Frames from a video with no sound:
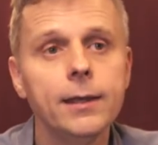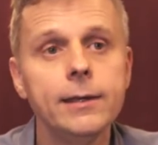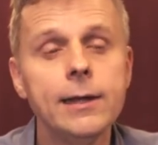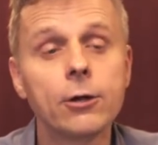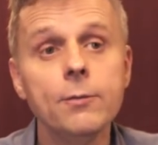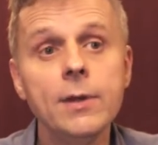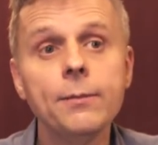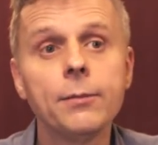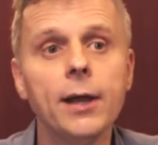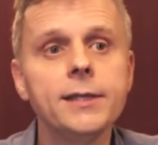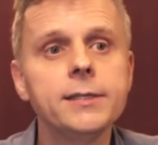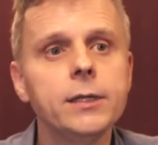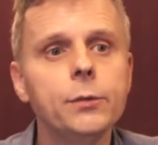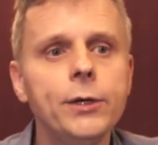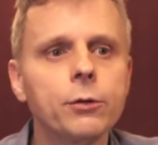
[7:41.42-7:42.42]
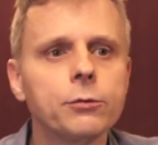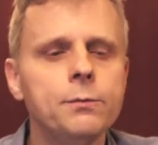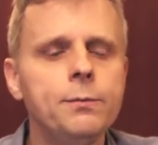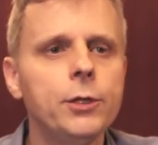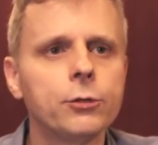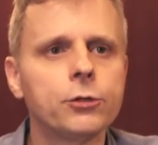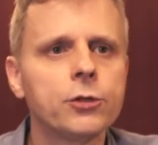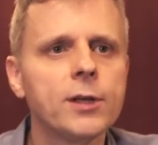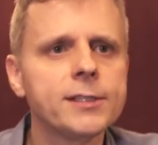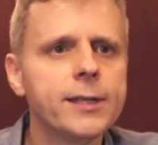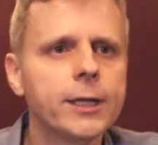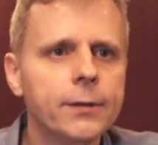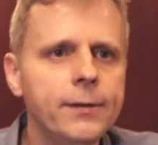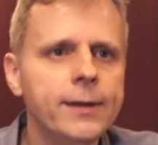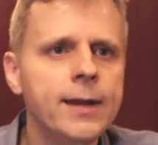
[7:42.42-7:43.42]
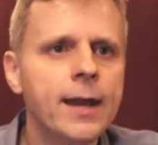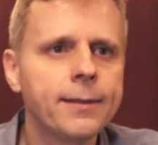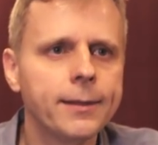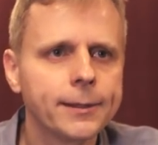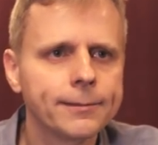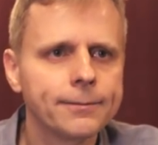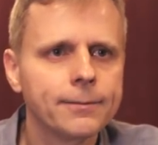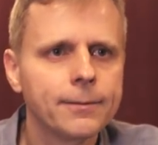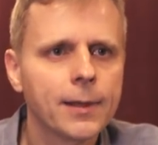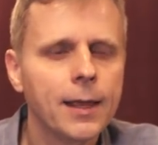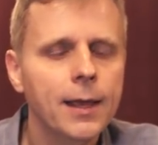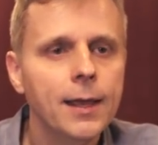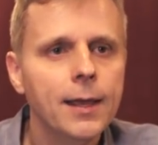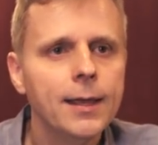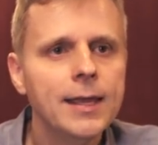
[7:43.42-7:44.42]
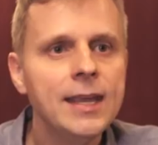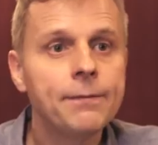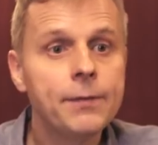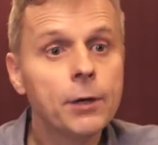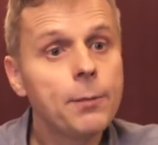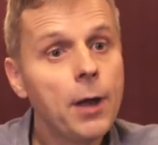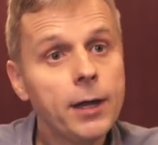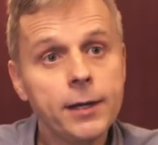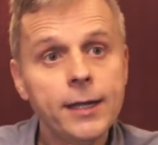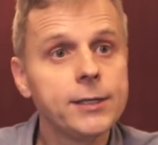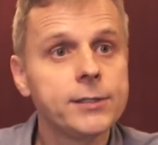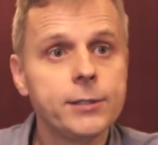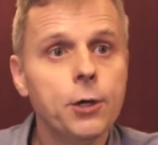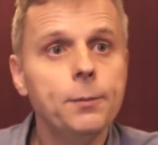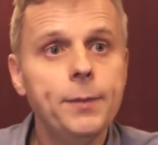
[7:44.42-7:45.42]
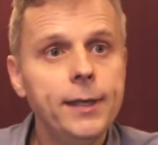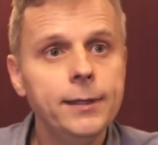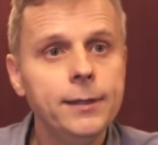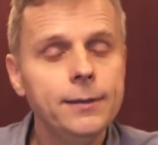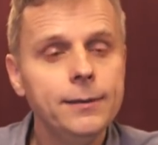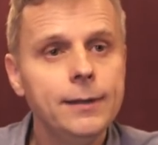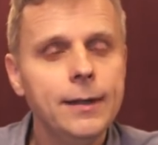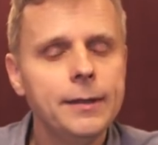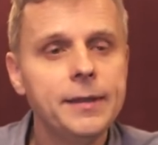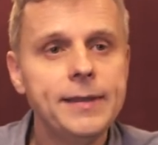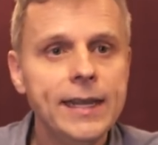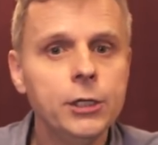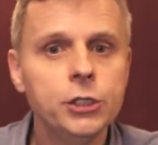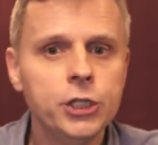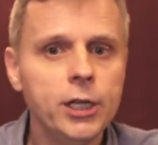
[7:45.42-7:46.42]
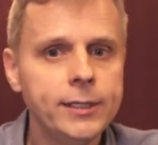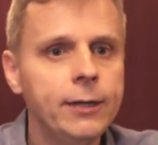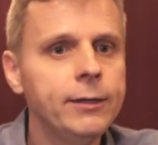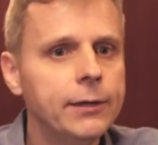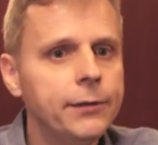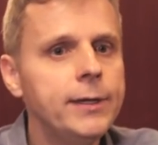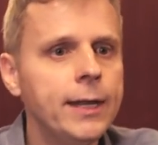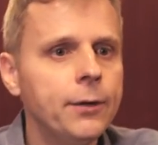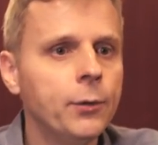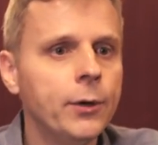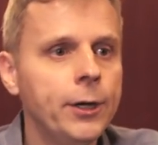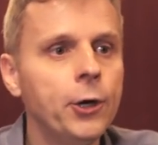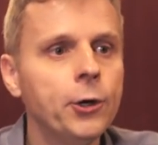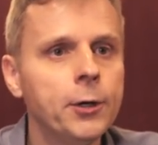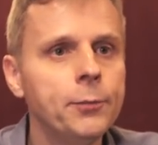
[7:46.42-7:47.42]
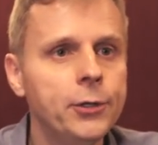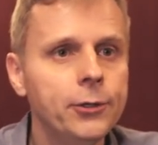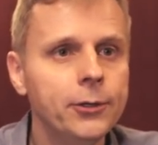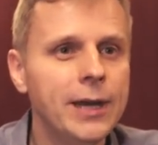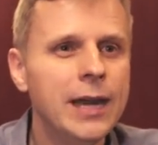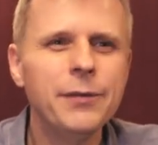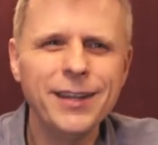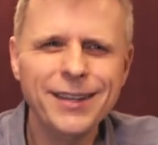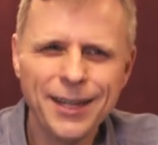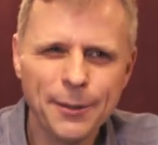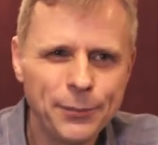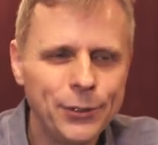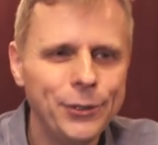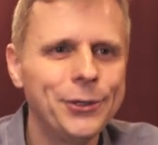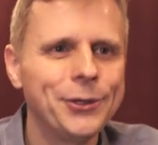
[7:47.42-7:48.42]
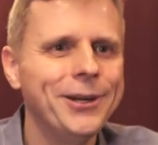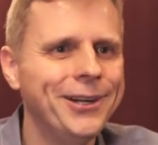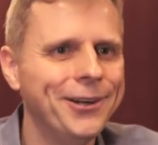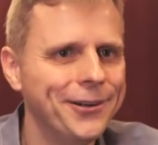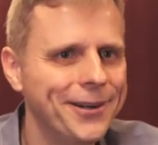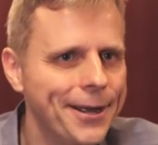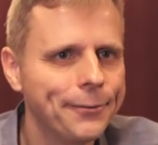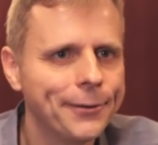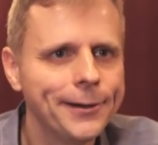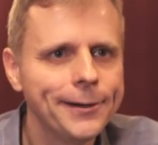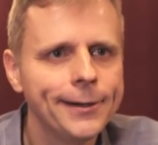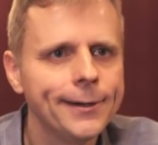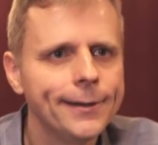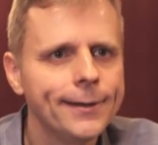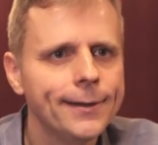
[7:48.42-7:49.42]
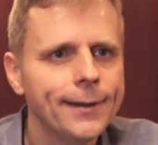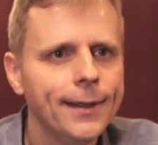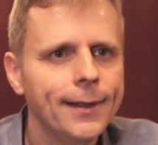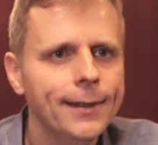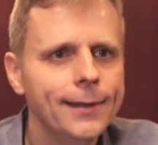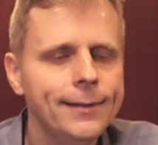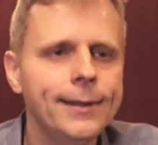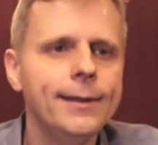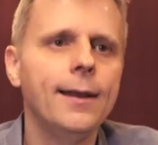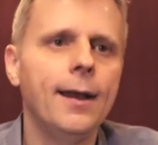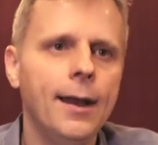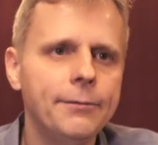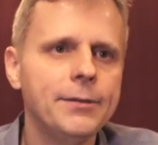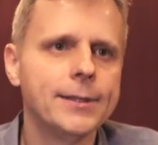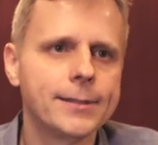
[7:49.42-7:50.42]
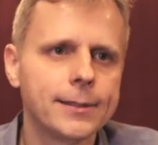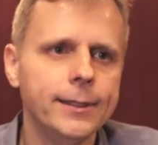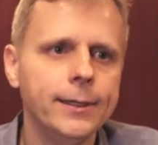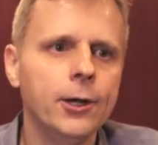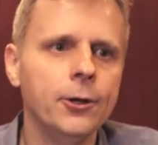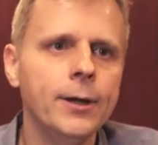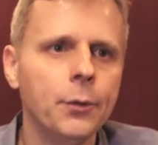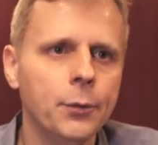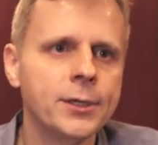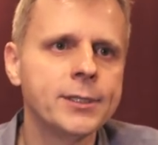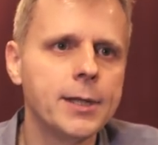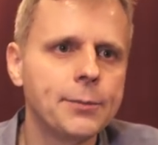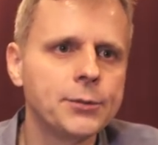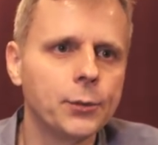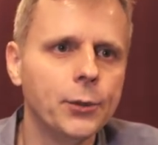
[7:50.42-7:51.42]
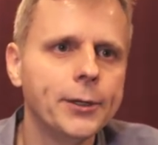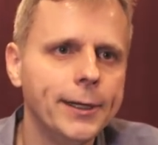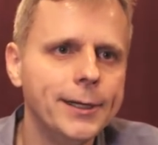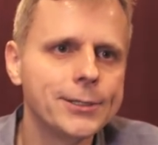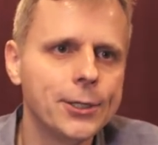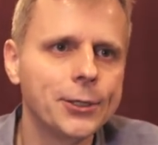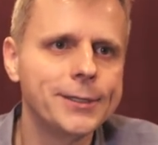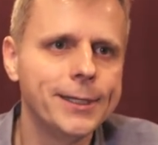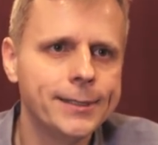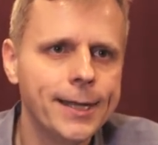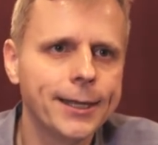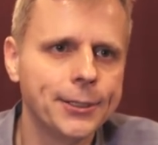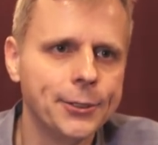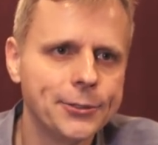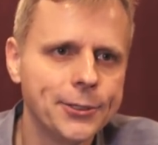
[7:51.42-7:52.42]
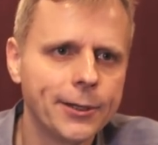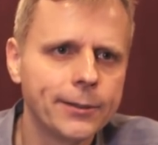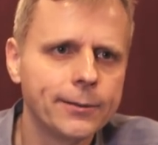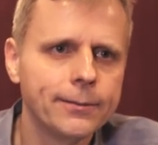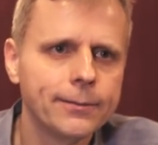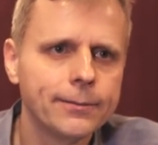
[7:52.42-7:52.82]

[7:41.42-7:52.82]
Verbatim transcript: Now remember, I said we don't build trust out of nothing. If their botnet is so big that they can shut down every network in our computer, every computer in our network, then obviously our network stops working as long as the attack goes on.